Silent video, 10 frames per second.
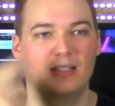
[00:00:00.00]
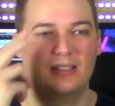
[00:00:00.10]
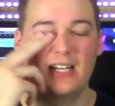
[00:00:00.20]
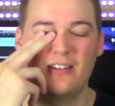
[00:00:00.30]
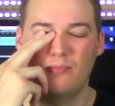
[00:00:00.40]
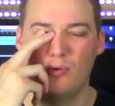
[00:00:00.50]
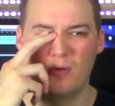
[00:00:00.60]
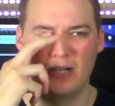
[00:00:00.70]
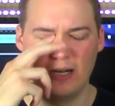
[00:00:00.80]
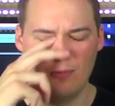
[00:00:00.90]
It's kind of
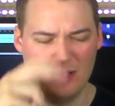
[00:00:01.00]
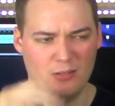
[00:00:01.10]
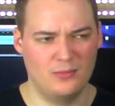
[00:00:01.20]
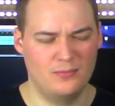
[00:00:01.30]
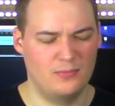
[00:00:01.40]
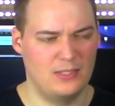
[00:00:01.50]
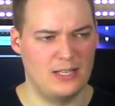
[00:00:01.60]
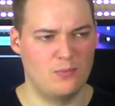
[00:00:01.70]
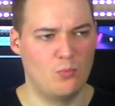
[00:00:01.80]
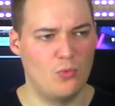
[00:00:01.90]
boring. I want to
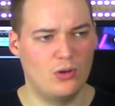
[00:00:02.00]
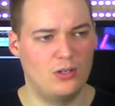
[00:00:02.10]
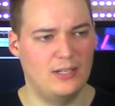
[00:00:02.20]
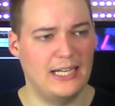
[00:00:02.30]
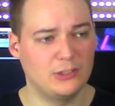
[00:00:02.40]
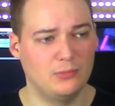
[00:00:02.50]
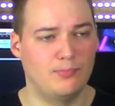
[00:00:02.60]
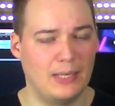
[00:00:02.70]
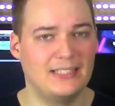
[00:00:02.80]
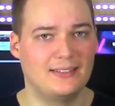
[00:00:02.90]
get more actual
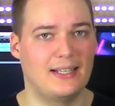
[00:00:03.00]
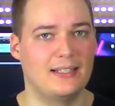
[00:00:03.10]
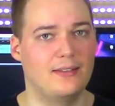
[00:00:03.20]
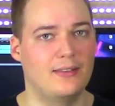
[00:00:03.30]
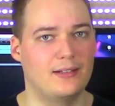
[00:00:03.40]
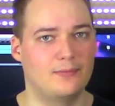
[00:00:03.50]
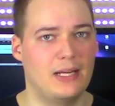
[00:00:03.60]
bass line in there,